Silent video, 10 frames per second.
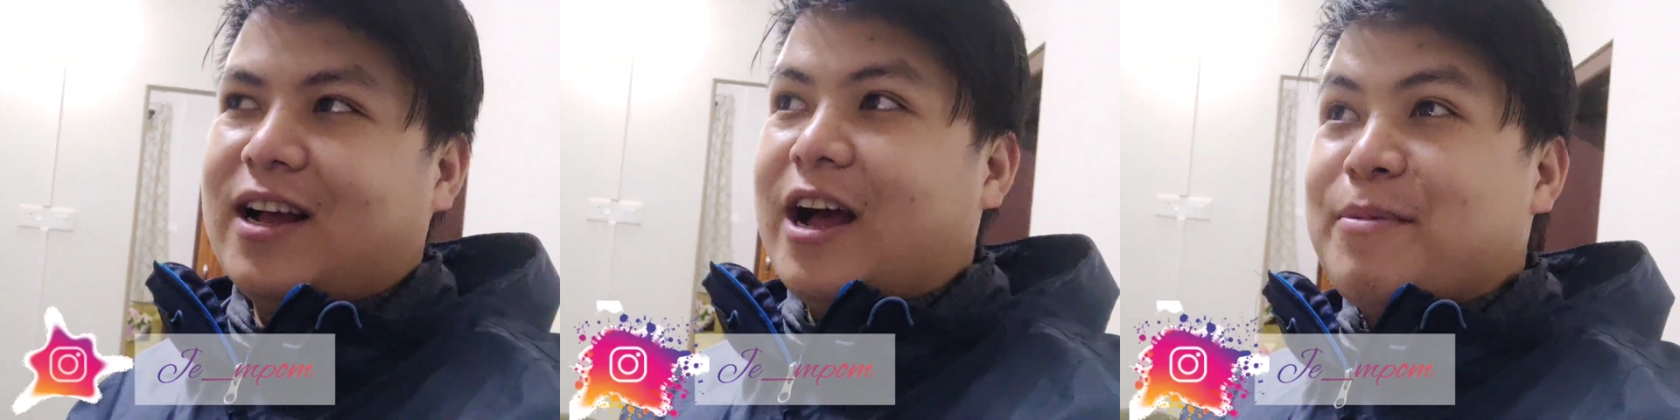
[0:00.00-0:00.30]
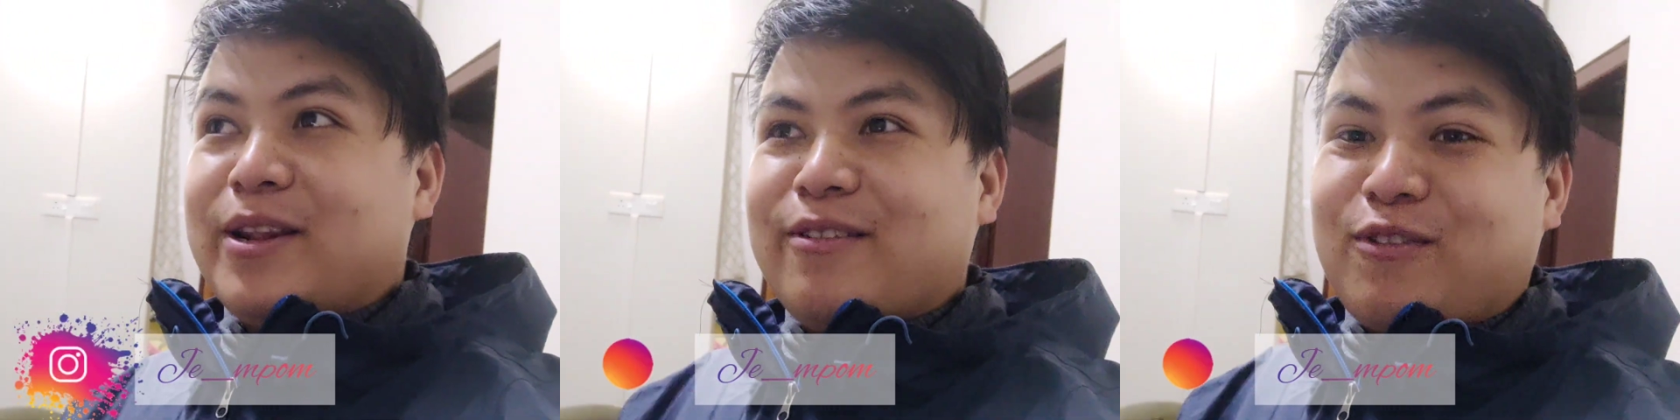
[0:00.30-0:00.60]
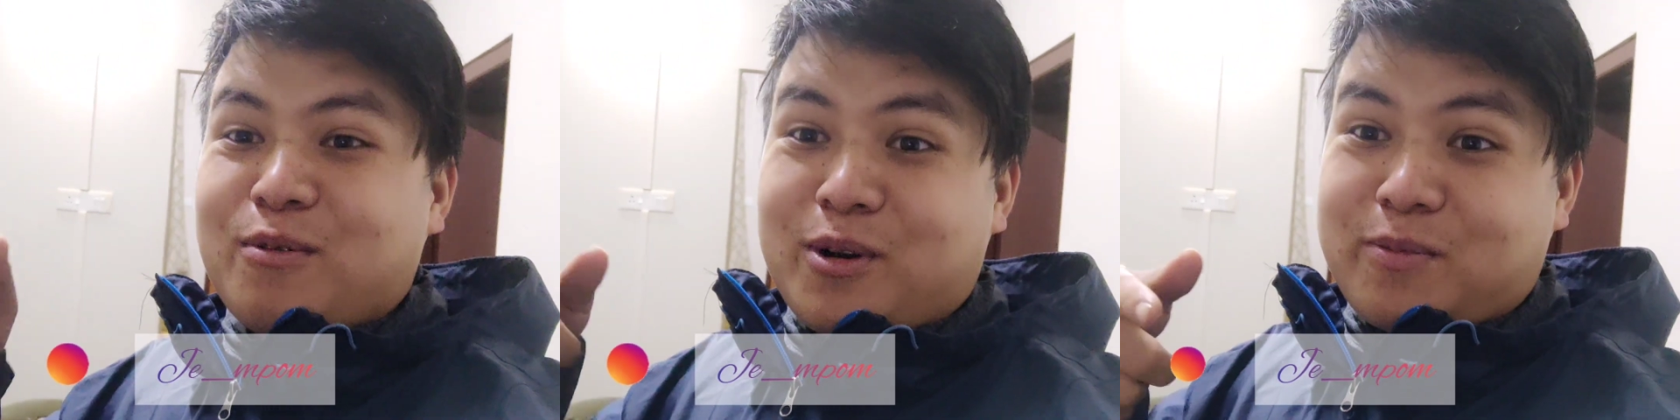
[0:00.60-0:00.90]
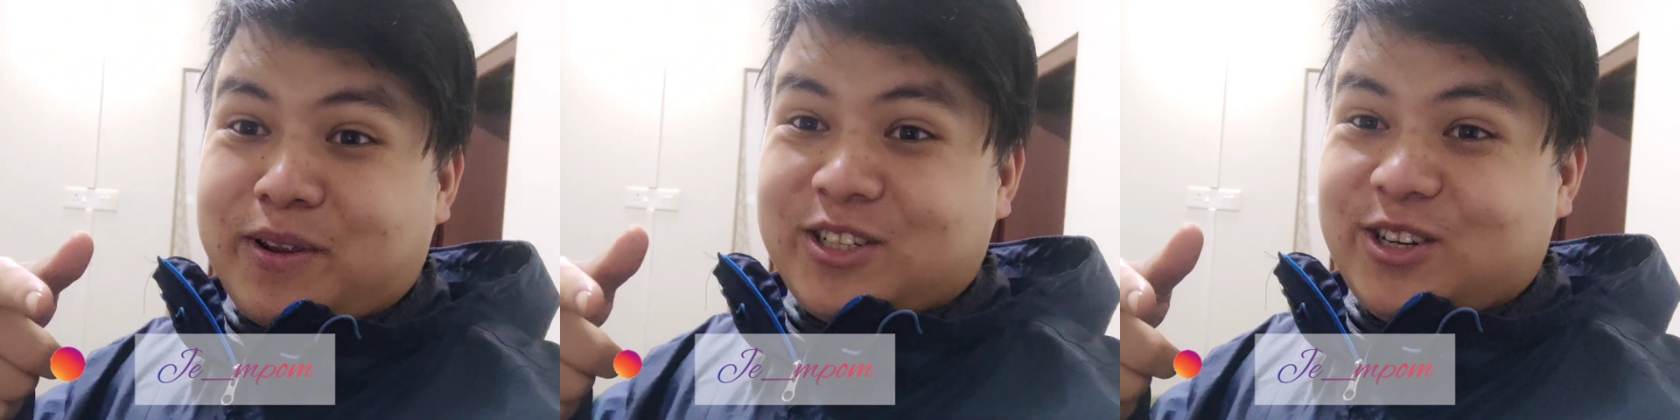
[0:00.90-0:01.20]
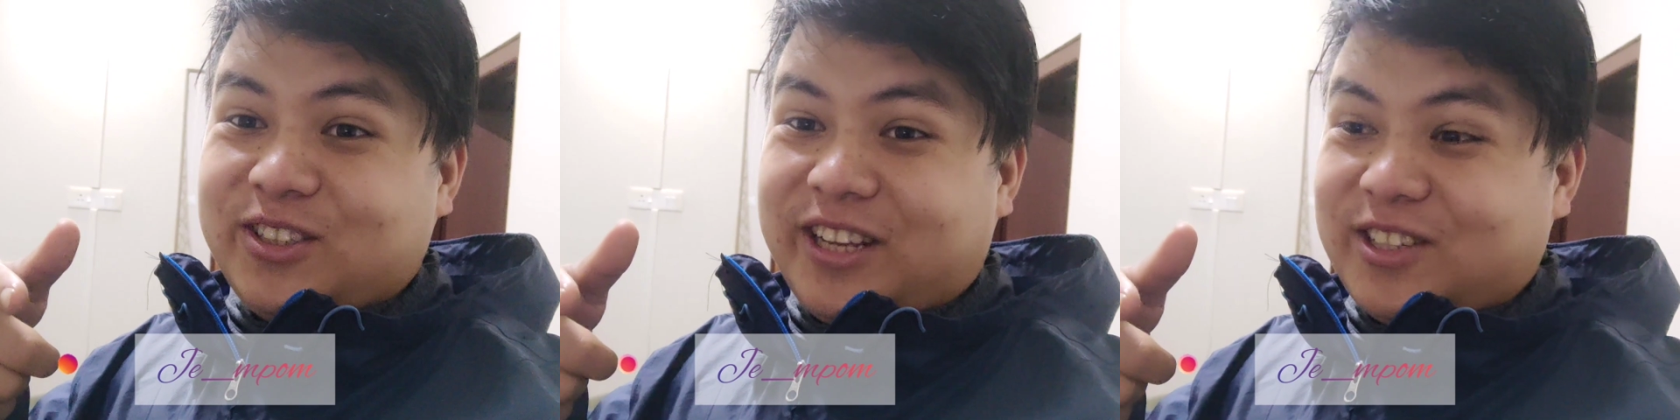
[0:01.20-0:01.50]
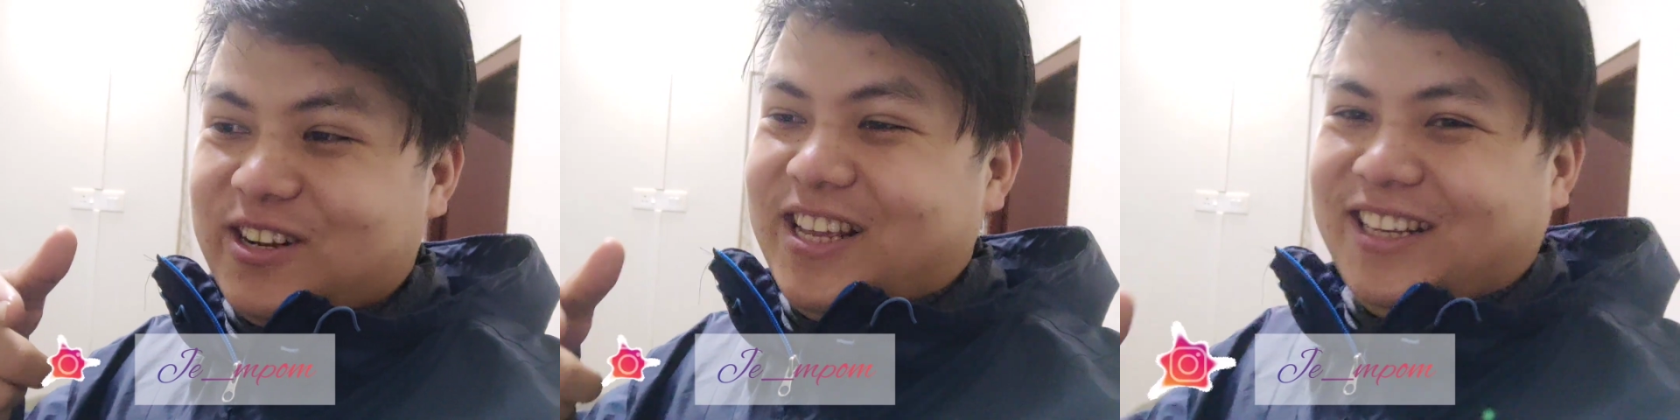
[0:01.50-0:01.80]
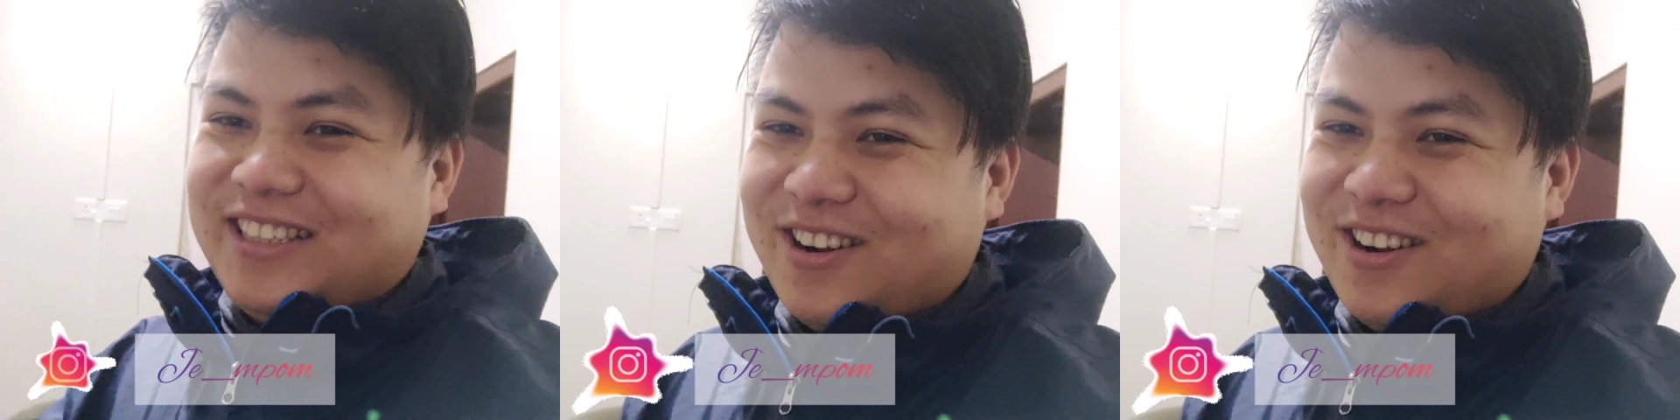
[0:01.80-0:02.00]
I mean, for more pictures actually.